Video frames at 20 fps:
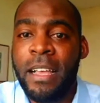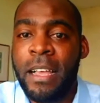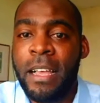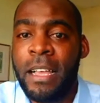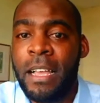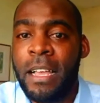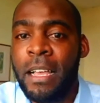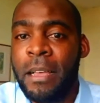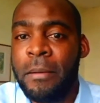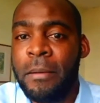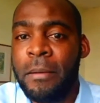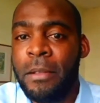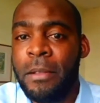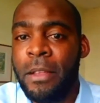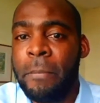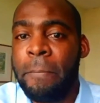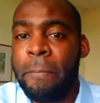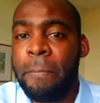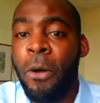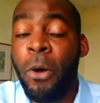
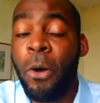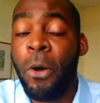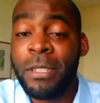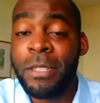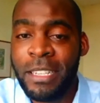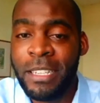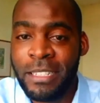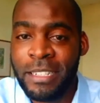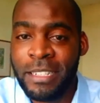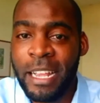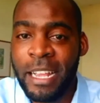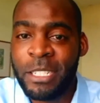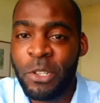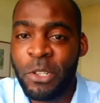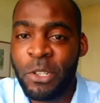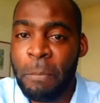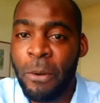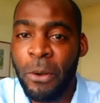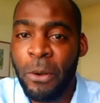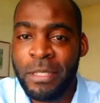
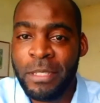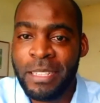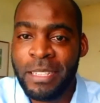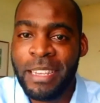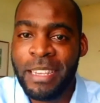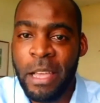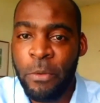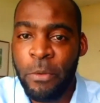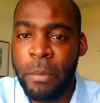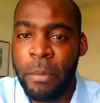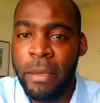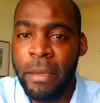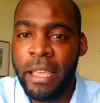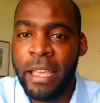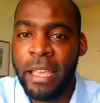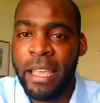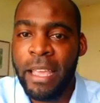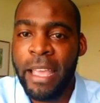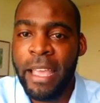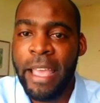national pauses that we
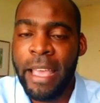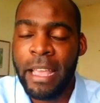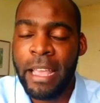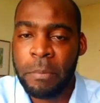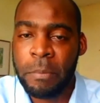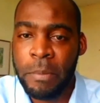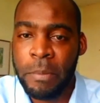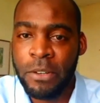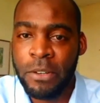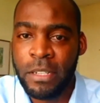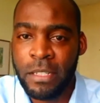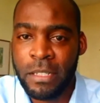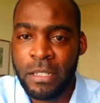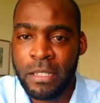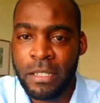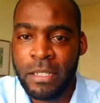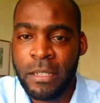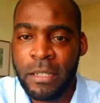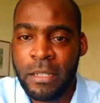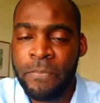may
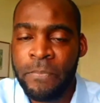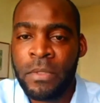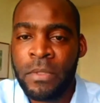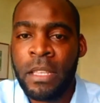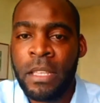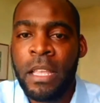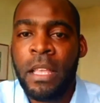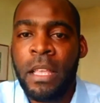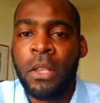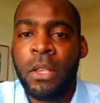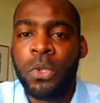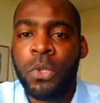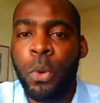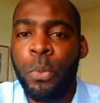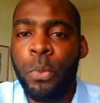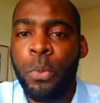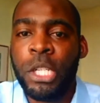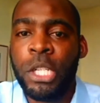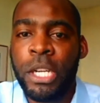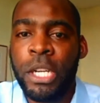experience.
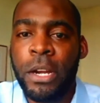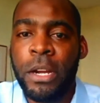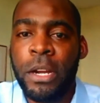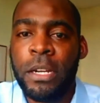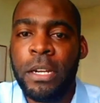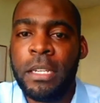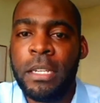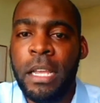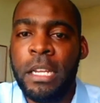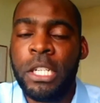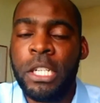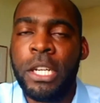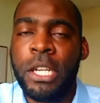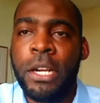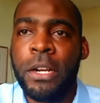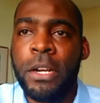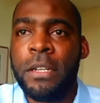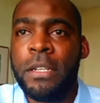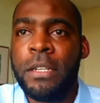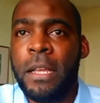So I shared
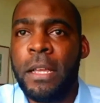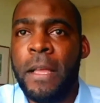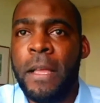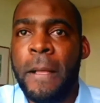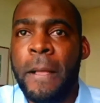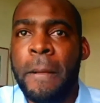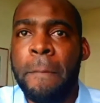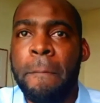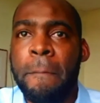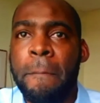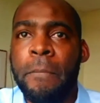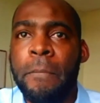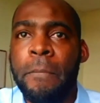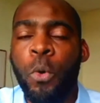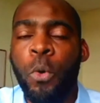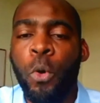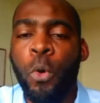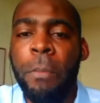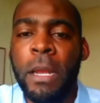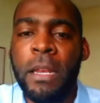
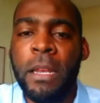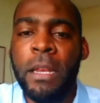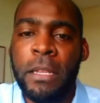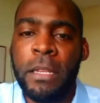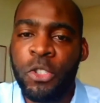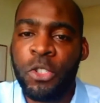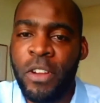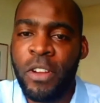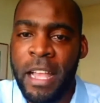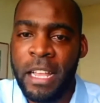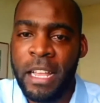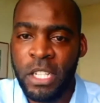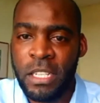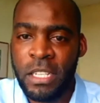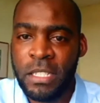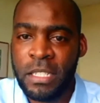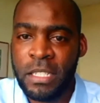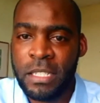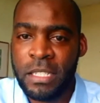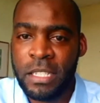coping
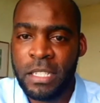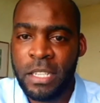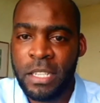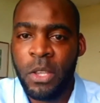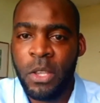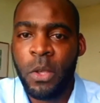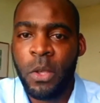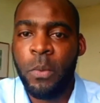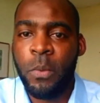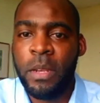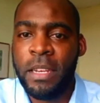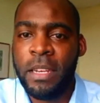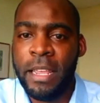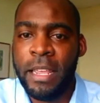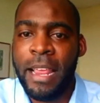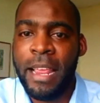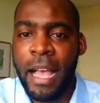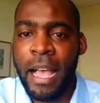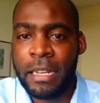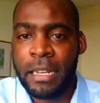strategies. We
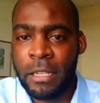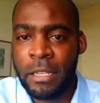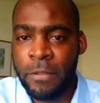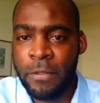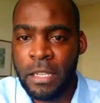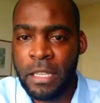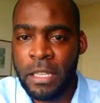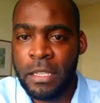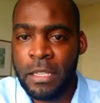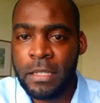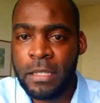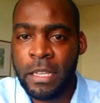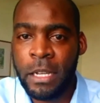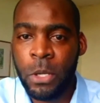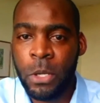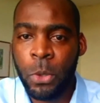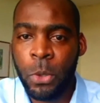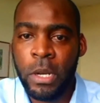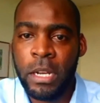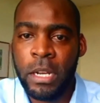did activities
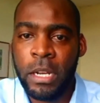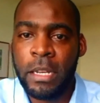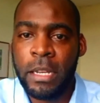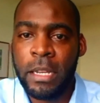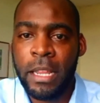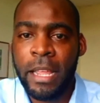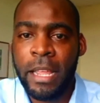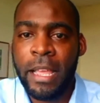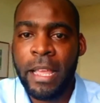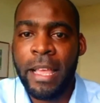including